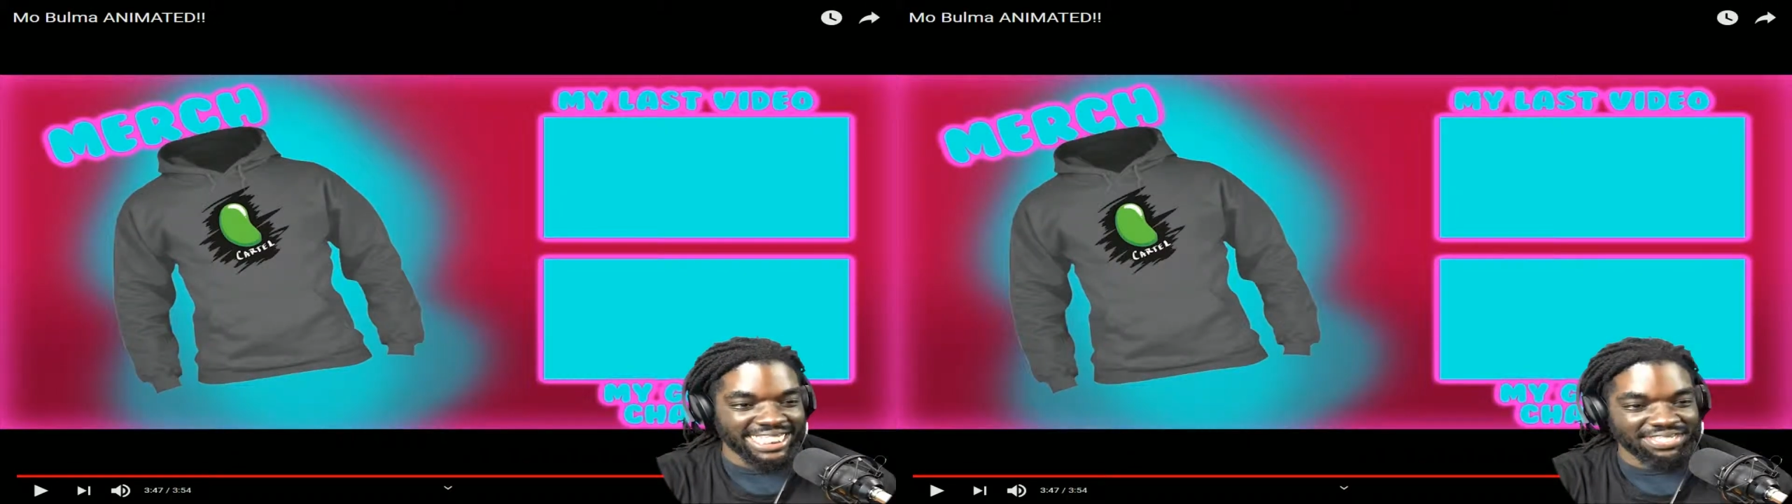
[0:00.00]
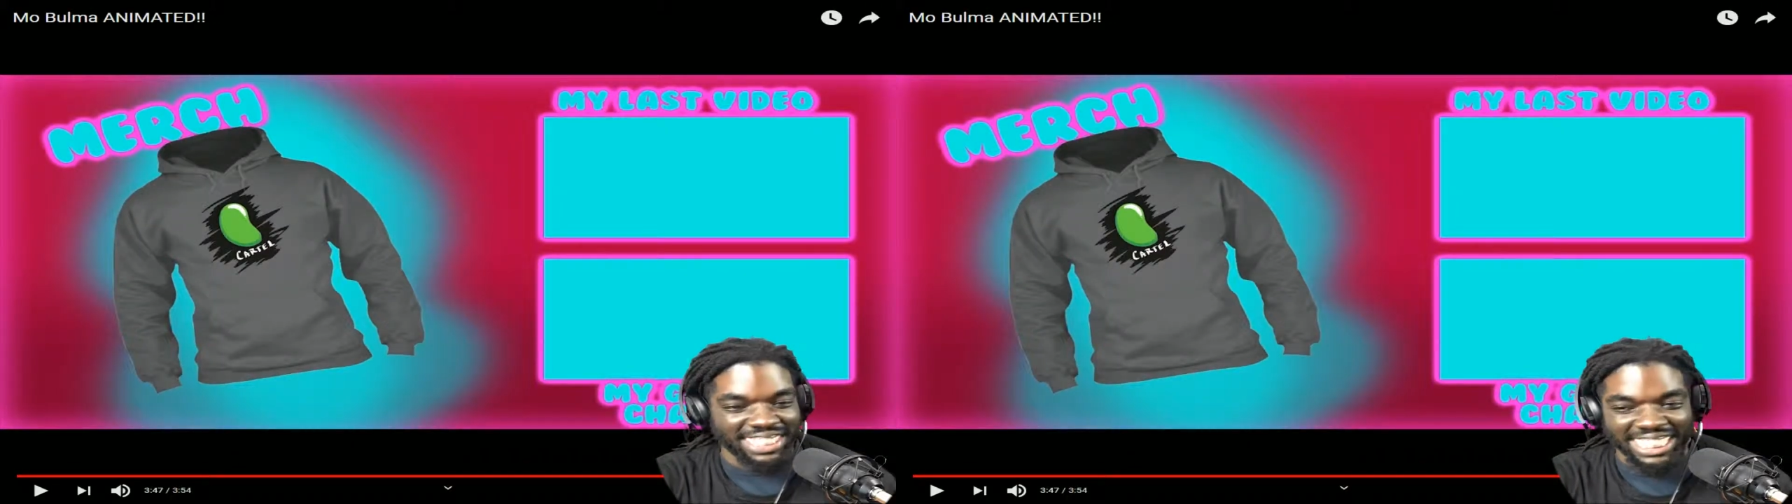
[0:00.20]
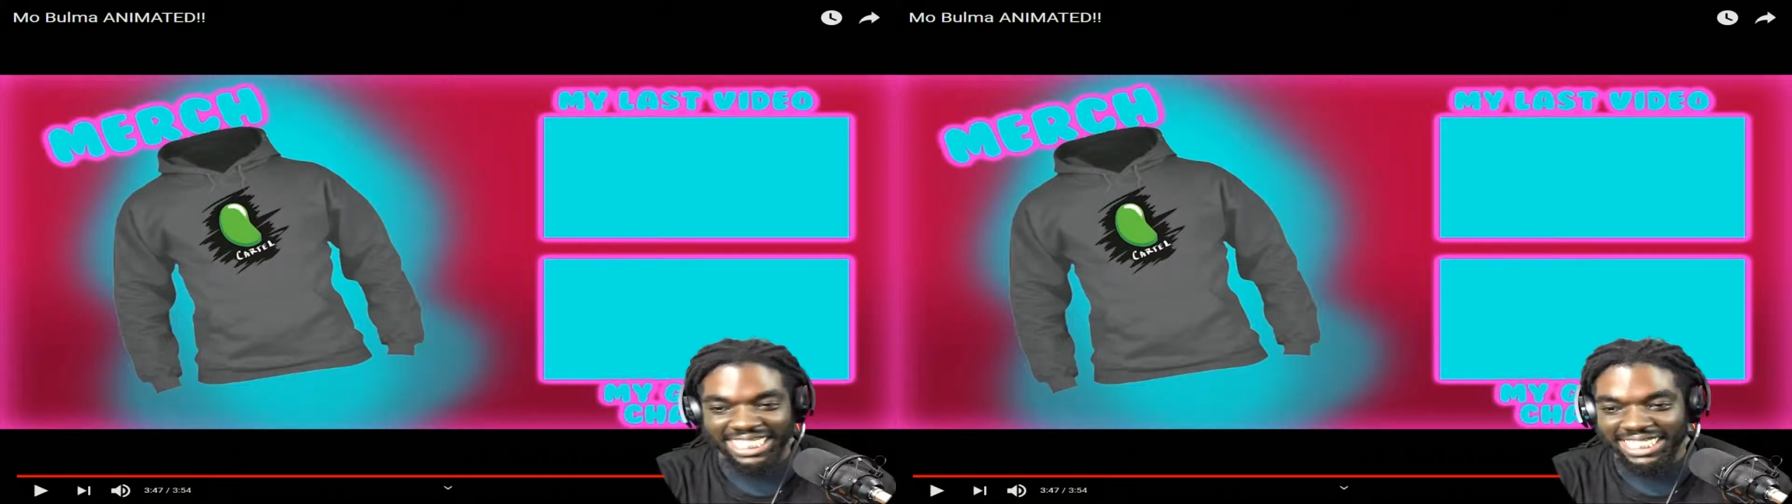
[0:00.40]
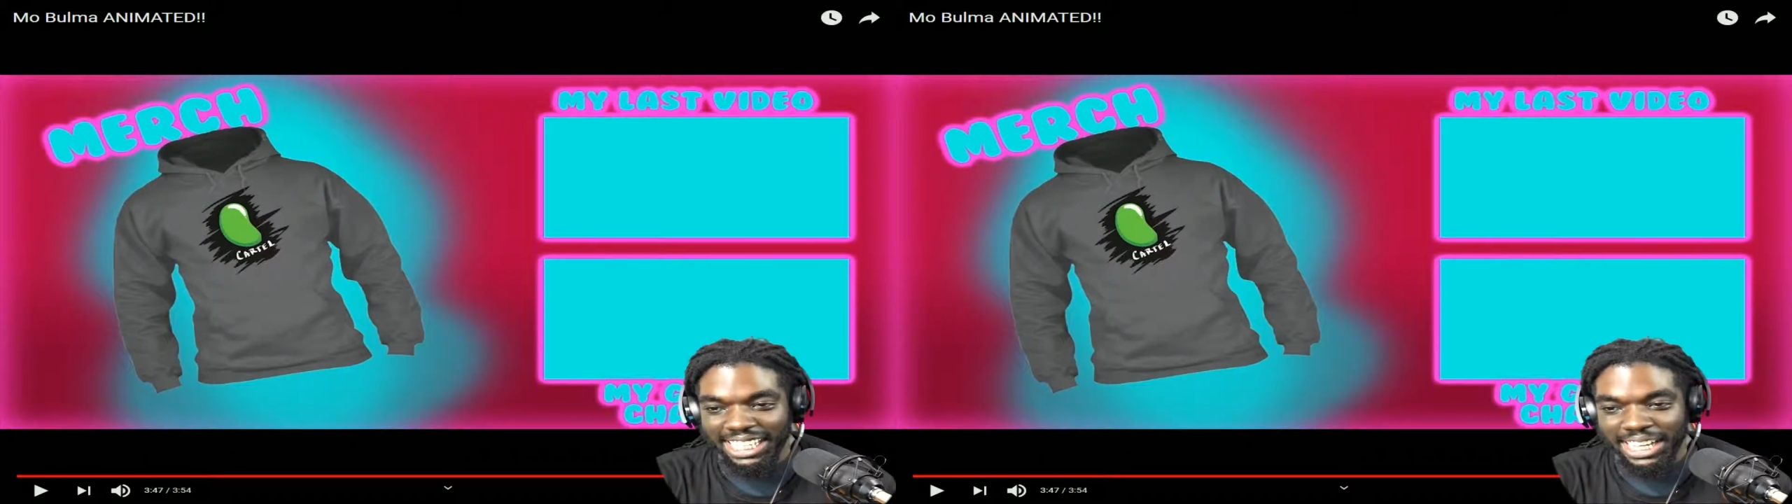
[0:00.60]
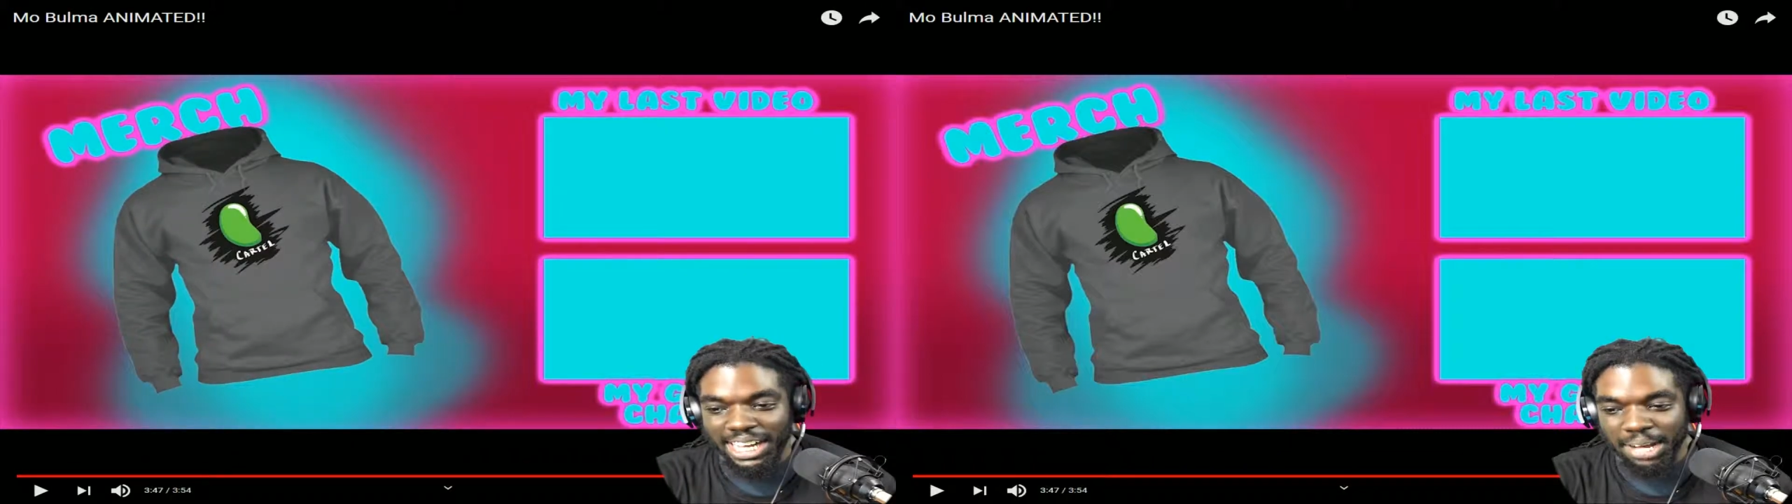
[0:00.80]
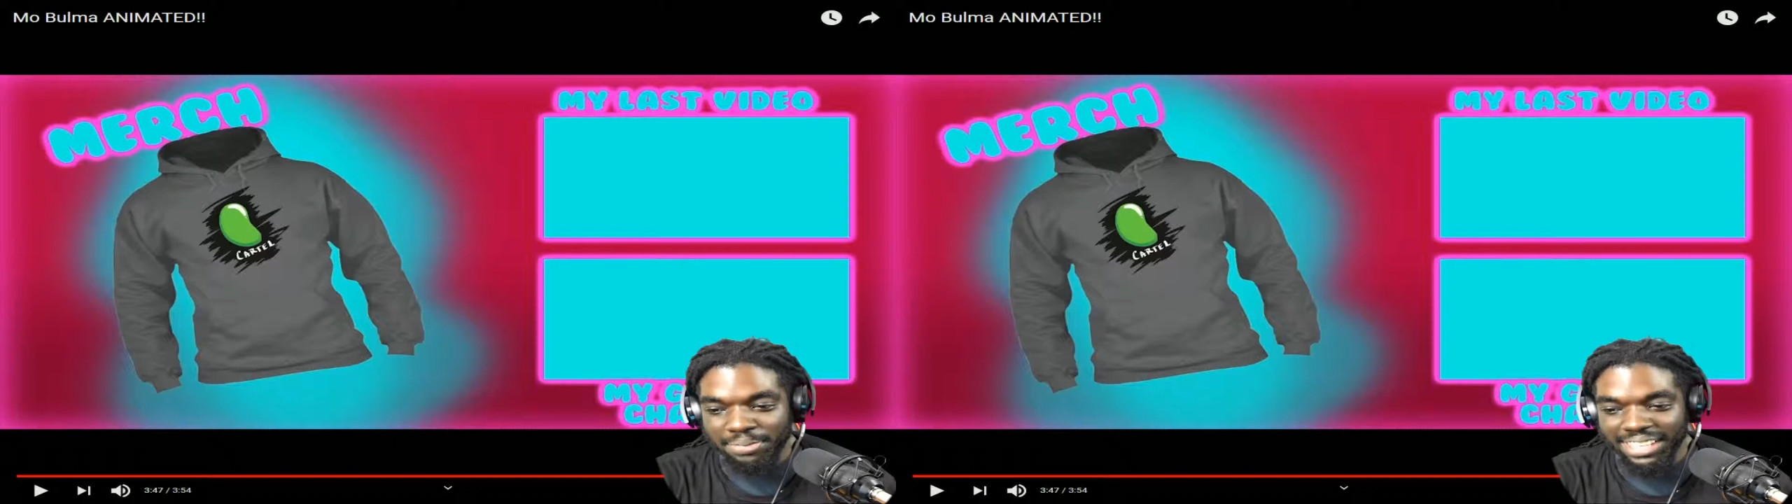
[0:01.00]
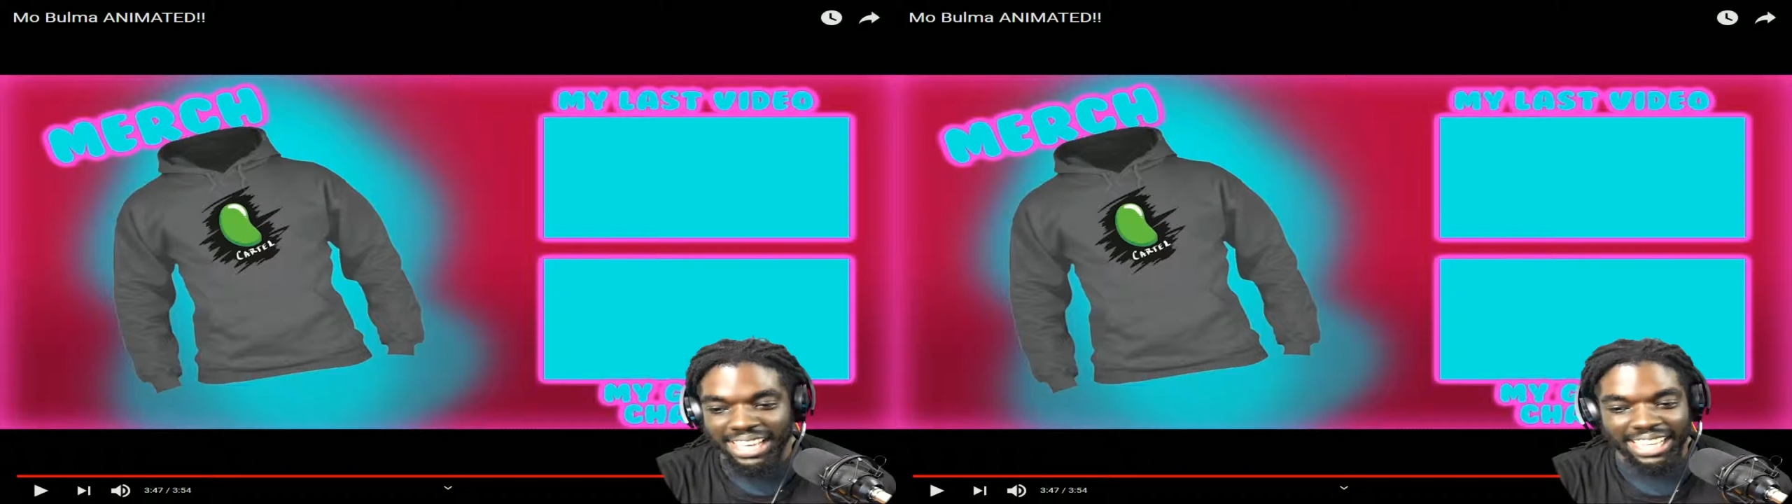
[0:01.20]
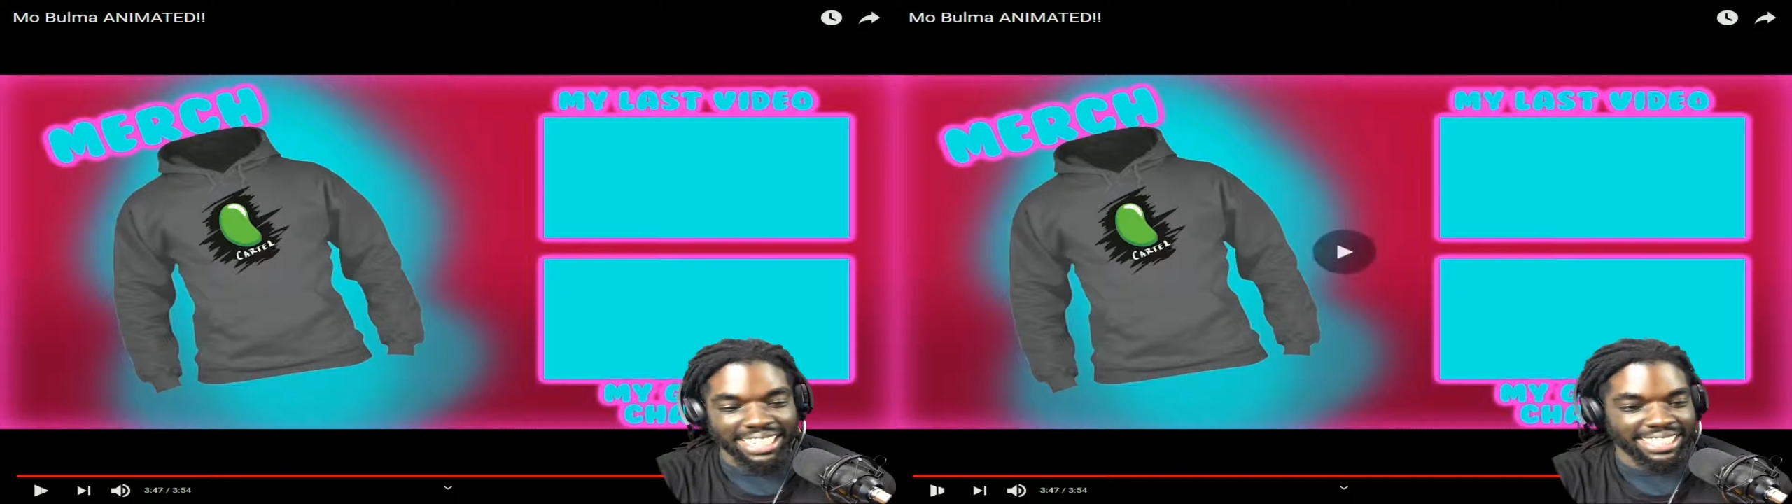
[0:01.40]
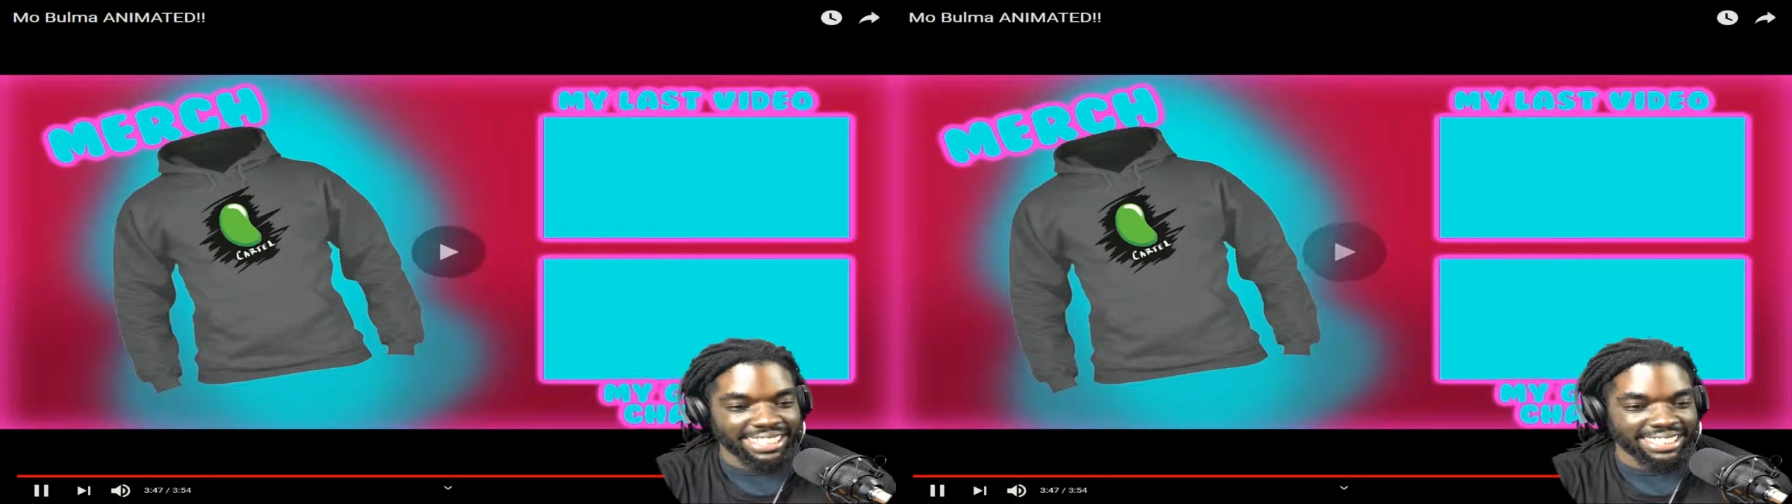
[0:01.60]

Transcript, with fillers: I might have to cop that.